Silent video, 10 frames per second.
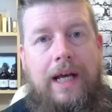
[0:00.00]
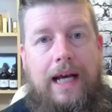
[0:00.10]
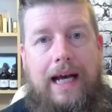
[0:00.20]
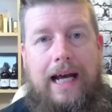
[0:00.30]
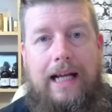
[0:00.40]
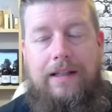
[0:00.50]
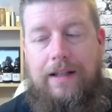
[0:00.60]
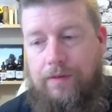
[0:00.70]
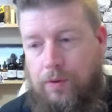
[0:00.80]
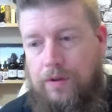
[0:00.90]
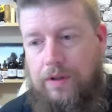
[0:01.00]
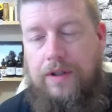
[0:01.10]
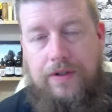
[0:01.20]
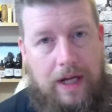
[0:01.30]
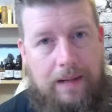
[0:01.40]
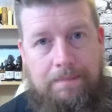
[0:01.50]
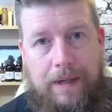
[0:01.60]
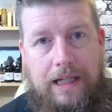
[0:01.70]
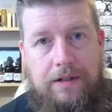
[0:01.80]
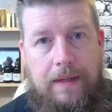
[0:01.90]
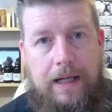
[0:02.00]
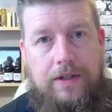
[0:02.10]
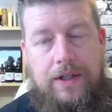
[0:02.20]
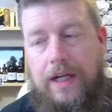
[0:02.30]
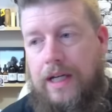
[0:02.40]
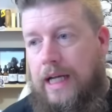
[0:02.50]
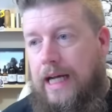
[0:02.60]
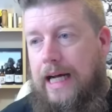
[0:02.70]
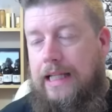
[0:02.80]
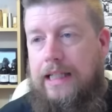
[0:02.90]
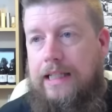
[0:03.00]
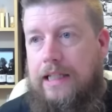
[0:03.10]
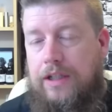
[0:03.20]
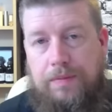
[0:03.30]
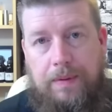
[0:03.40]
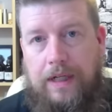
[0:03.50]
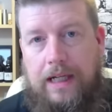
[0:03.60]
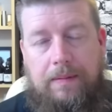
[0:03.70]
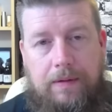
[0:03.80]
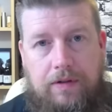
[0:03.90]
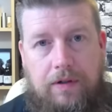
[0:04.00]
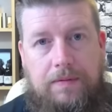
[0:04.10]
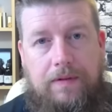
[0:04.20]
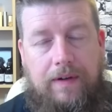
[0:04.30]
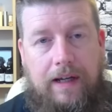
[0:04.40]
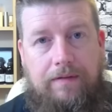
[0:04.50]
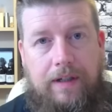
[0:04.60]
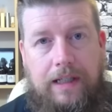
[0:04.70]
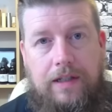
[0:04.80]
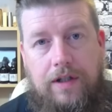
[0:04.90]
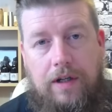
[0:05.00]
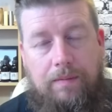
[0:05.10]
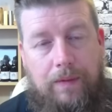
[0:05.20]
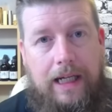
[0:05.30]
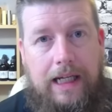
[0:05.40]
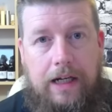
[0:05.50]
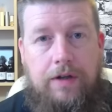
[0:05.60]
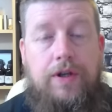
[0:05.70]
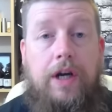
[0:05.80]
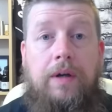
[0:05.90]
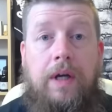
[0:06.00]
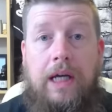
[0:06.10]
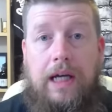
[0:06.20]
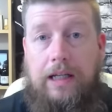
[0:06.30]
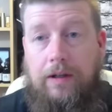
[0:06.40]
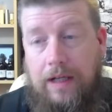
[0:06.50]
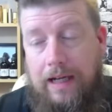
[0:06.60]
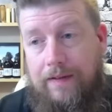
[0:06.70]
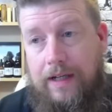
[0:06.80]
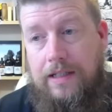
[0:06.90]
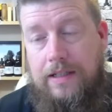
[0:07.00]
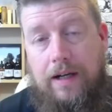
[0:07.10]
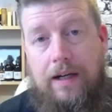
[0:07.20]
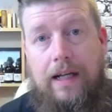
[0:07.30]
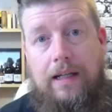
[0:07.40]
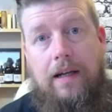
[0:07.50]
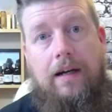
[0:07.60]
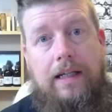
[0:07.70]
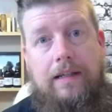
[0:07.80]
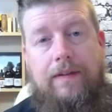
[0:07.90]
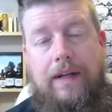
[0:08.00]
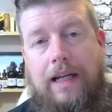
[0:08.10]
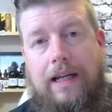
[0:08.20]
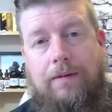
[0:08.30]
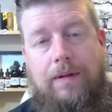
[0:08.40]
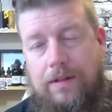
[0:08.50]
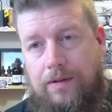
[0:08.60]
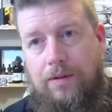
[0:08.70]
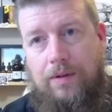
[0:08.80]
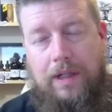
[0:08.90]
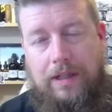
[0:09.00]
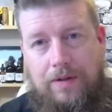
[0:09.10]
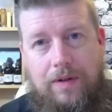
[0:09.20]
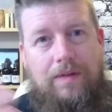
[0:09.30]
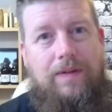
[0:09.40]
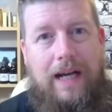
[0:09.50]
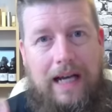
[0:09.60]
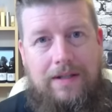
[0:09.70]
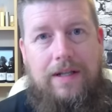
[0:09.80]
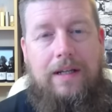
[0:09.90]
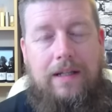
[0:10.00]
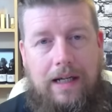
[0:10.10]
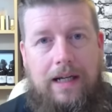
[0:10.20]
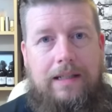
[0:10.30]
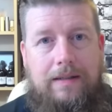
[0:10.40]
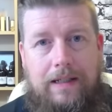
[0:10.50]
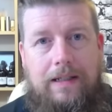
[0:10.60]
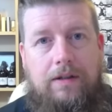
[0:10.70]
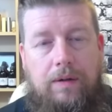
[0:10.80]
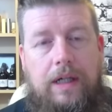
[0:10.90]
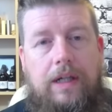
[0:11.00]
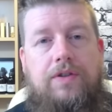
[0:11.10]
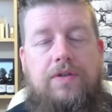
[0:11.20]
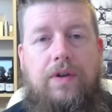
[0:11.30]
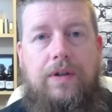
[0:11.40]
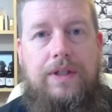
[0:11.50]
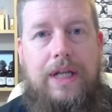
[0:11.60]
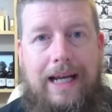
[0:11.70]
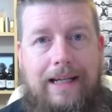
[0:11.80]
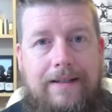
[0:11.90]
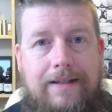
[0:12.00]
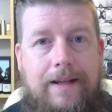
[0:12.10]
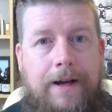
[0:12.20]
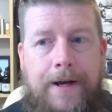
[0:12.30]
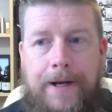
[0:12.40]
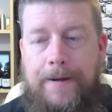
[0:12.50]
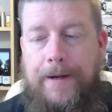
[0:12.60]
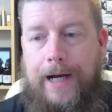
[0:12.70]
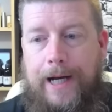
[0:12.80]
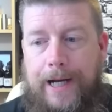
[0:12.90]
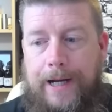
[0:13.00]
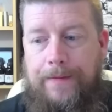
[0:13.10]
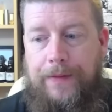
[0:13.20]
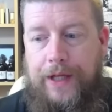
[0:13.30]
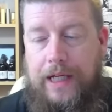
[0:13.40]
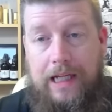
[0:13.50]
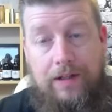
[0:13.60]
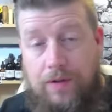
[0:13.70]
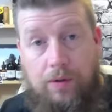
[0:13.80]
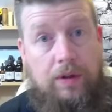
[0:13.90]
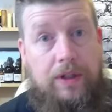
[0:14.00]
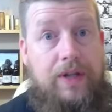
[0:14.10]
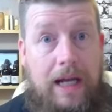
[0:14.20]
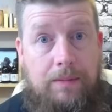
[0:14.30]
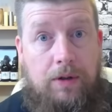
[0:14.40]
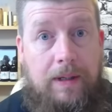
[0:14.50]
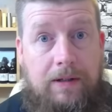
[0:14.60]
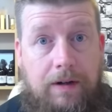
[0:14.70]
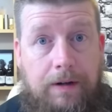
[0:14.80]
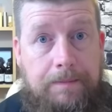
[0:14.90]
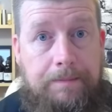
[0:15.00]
and they've all got the same base mixture, and then they just put a couple of drops of flavouring in the top and away you go. So you can have an entire line of e-liquid that all sort of has quite a strong taste that is all the same all the way through,